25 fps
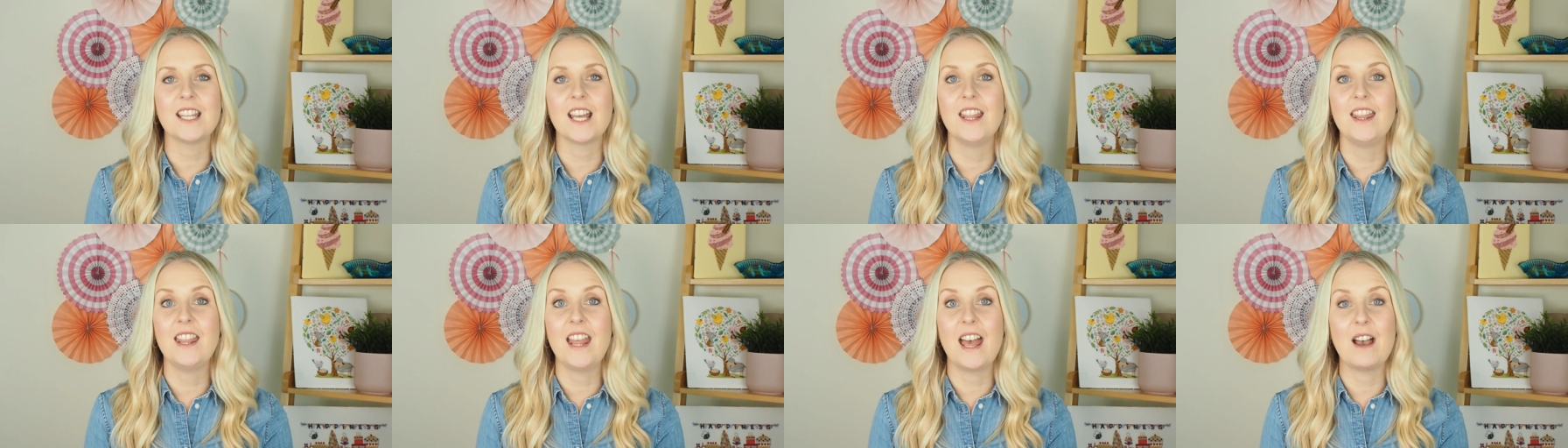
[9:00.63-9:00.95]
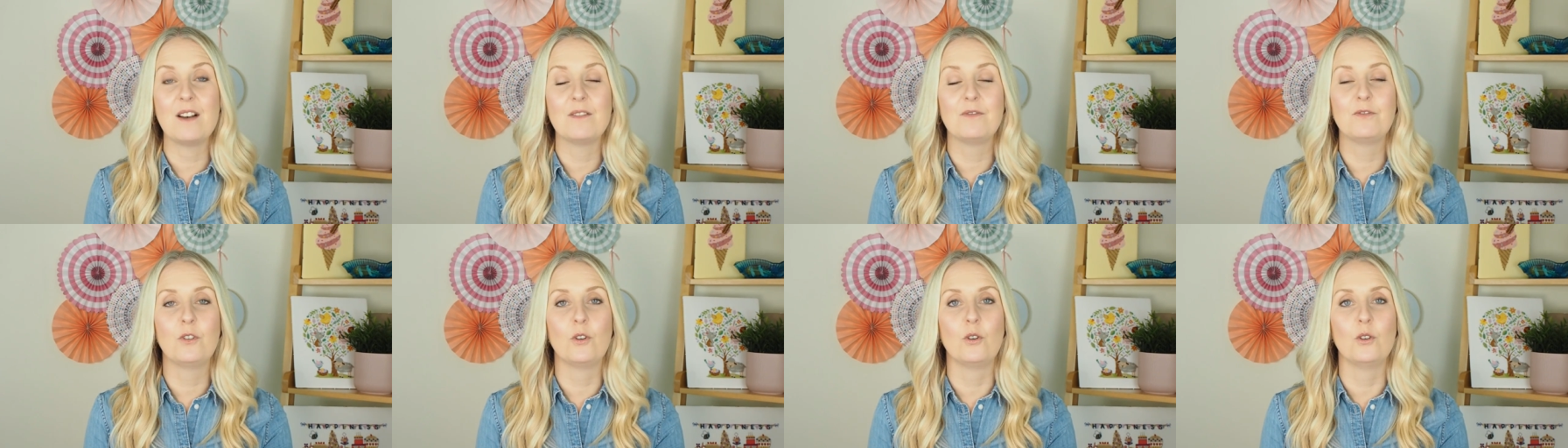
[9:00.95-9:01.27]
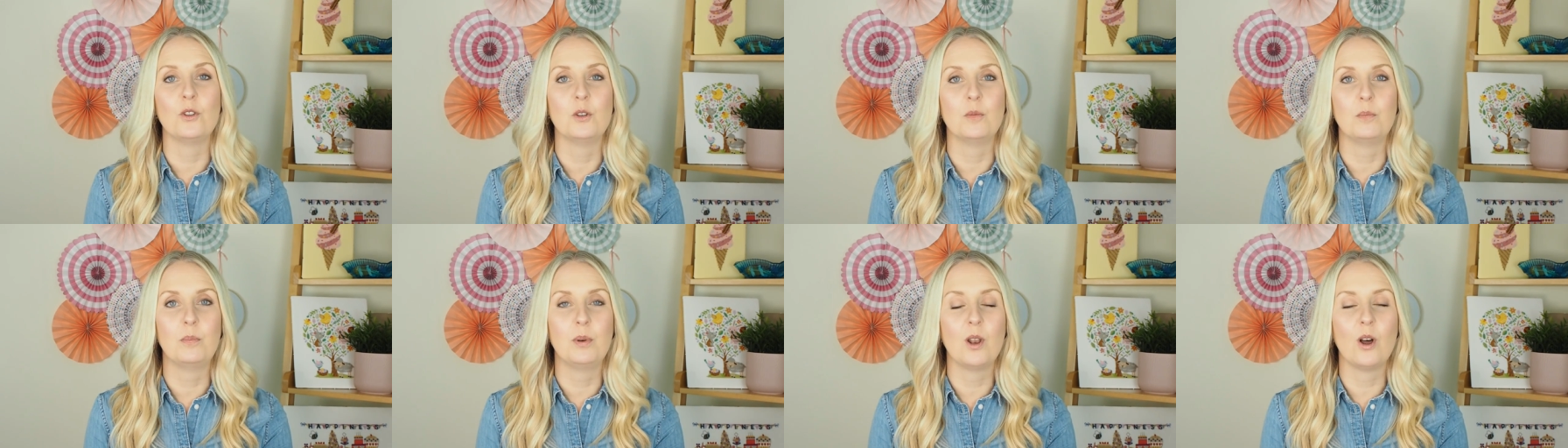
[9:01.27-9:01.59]
and therefore
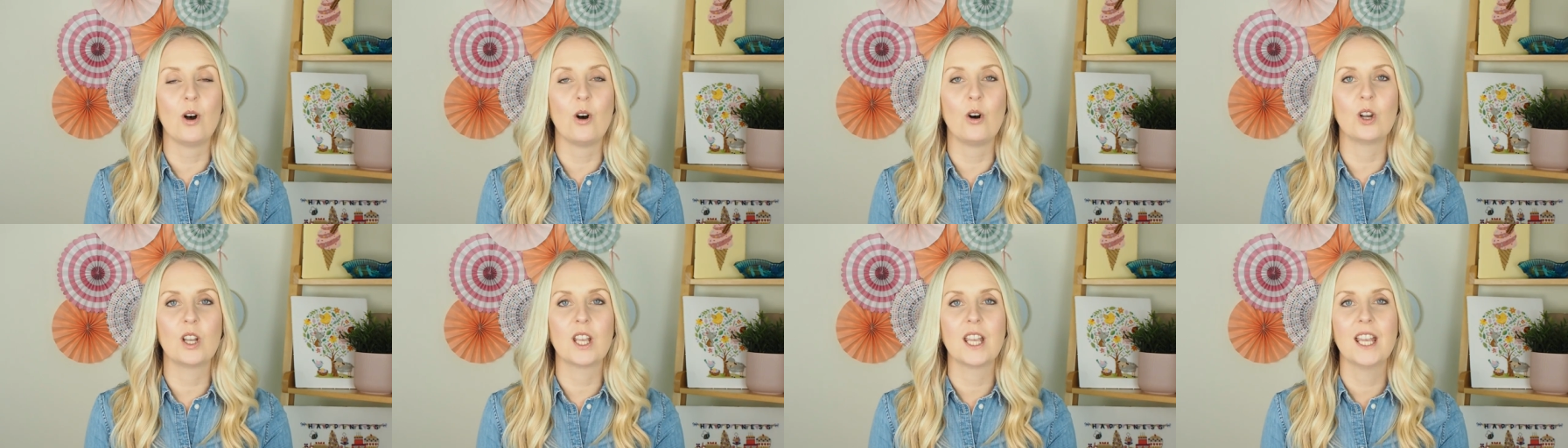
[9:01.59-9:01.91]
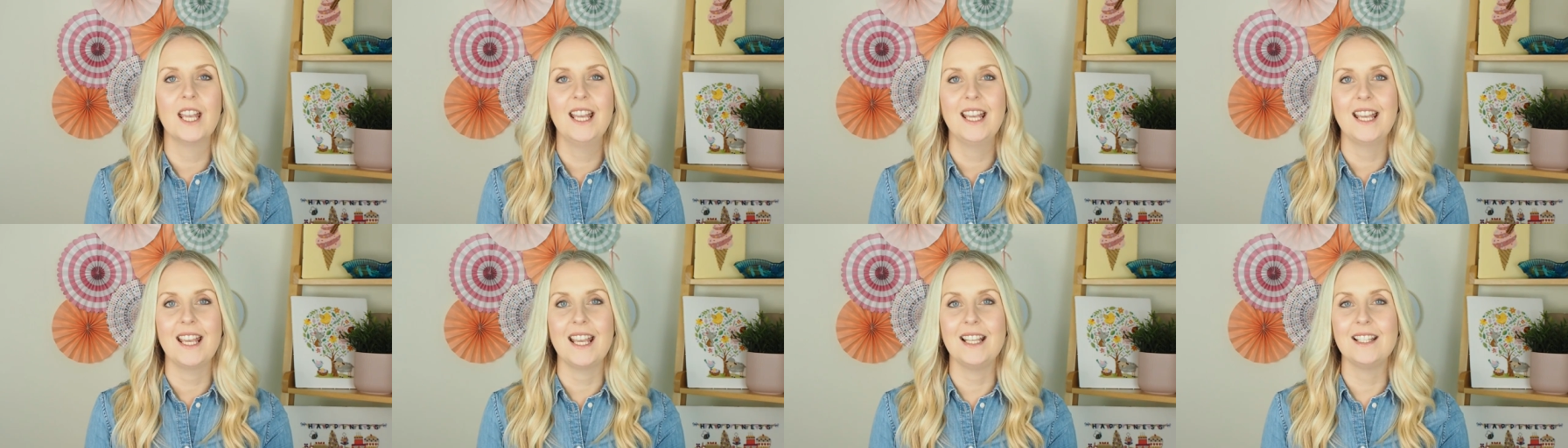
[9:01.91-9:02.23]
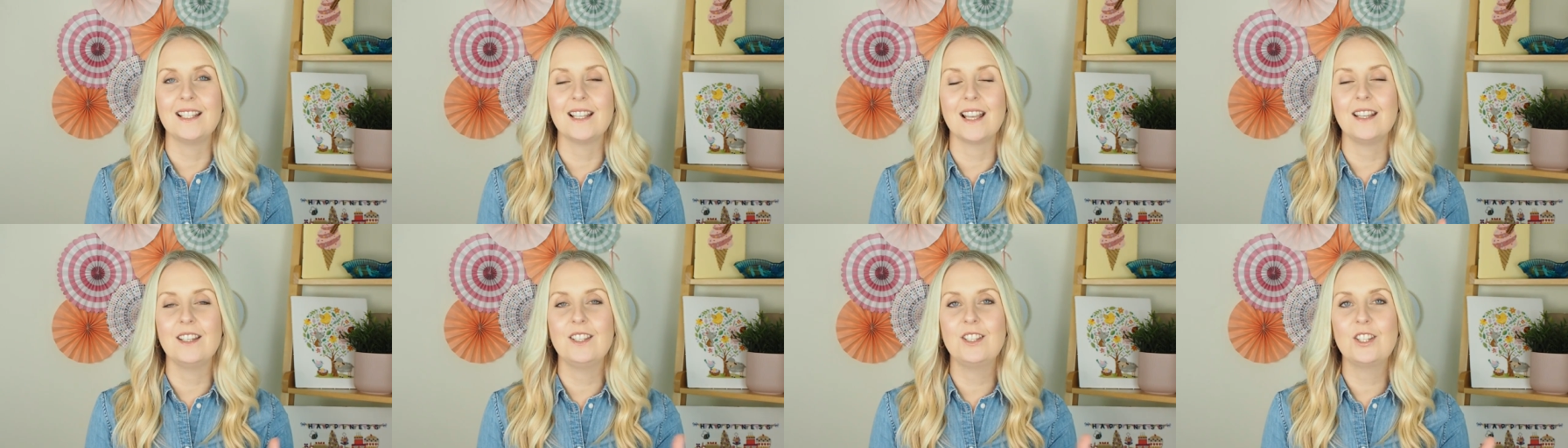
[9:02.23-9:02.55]
the block,
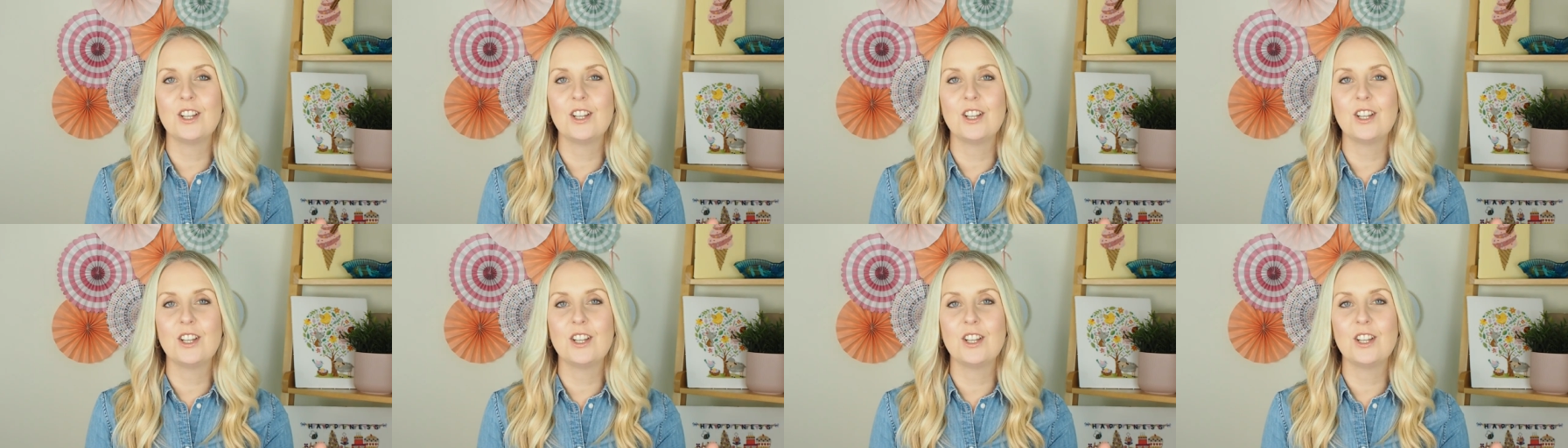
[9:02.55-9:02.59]
is a